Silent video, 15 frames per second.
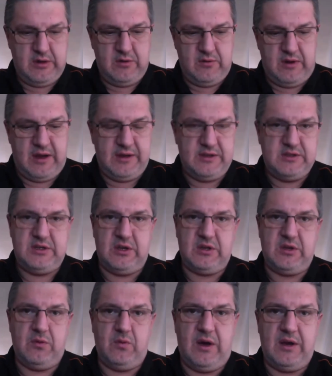Right, so
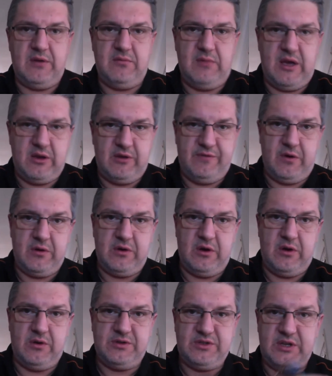the one microphone
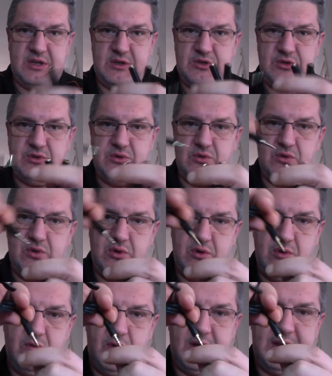goes into
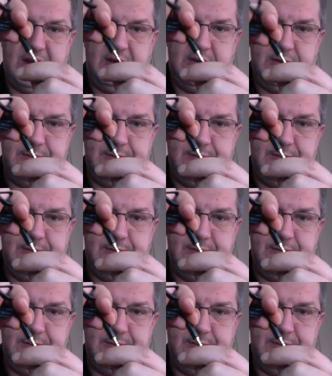one end,